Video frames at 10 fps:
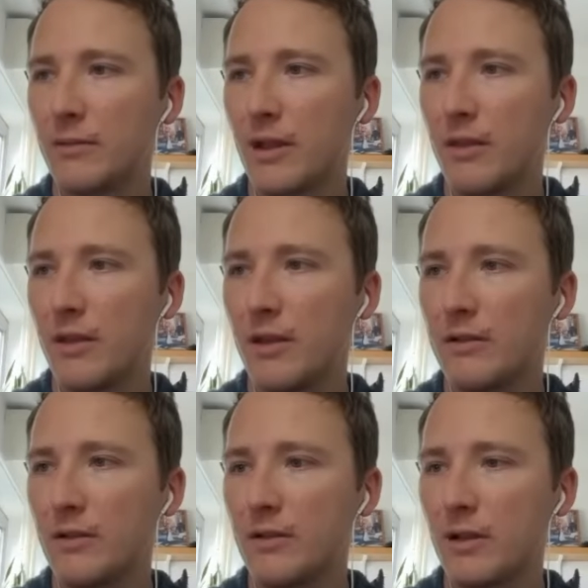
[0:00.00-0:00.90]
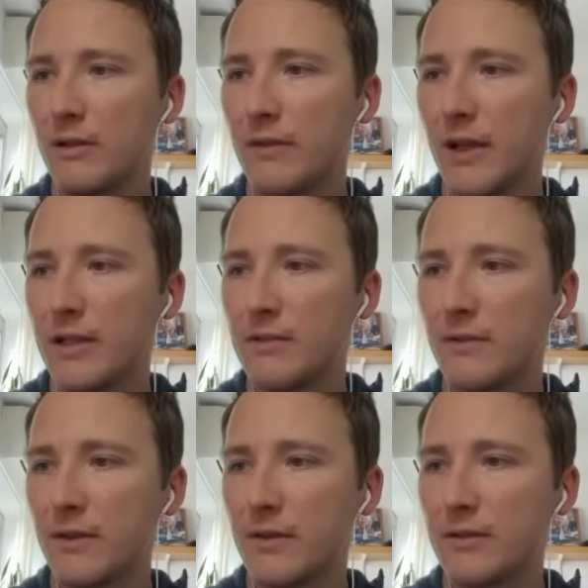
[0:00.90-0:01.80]
but I thought I turned off ads for
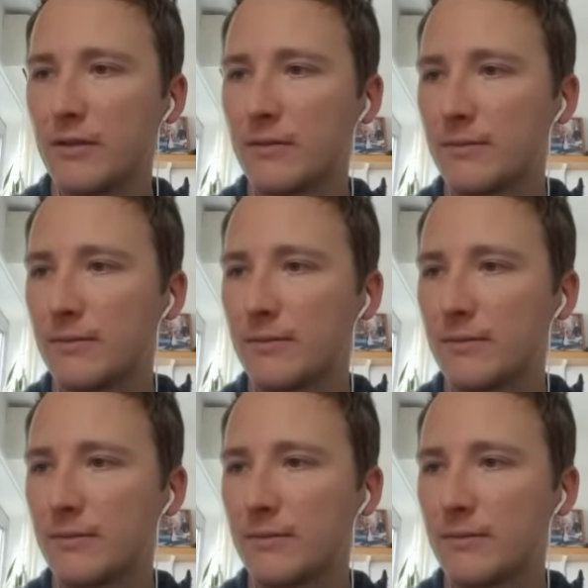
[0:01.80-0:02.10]
this.